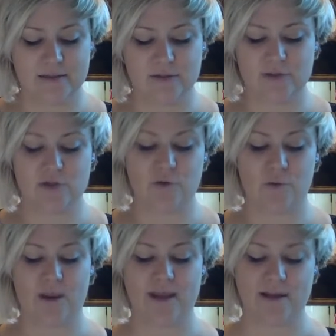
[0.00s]
to
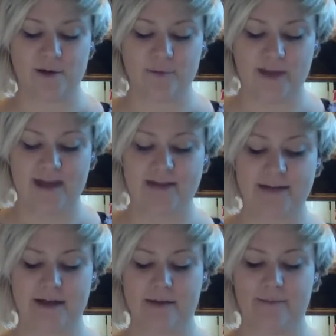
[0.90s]
wake your body
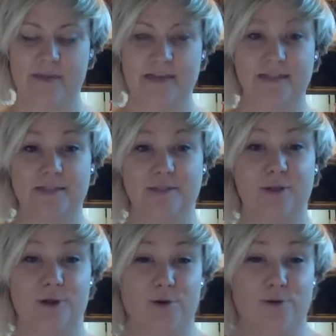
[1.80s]
up by
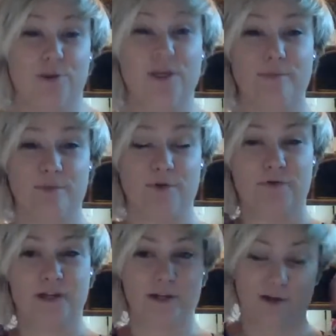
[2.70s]
slowly
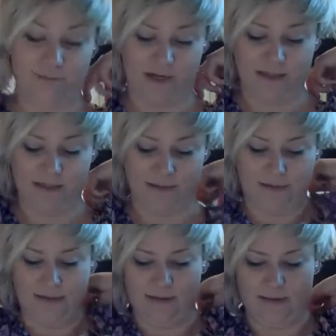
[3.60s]
moving your
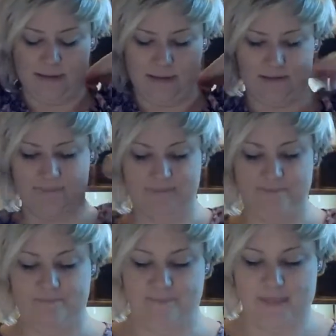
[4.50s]
muscles.
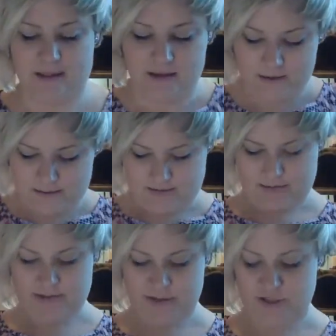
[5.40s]

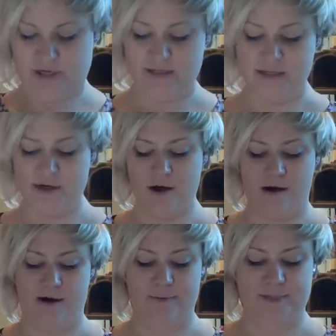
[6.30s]
Adjust your
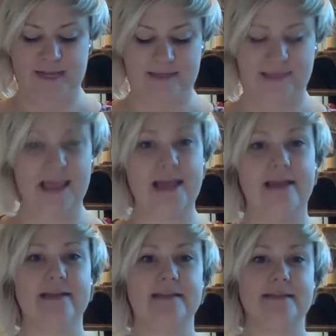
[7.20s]
arms and
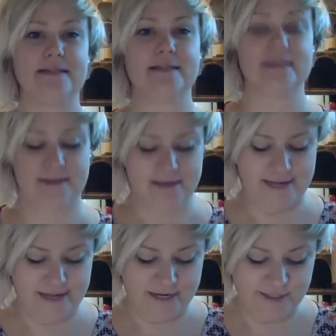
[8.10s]
legs.
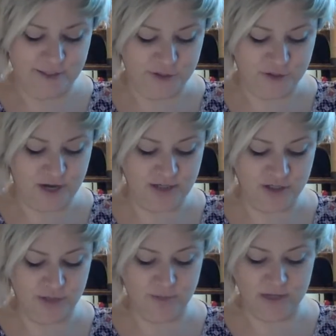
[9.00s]
Stretch
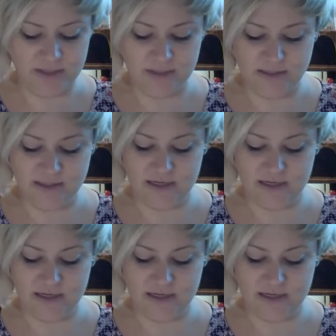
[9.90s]
your muscles and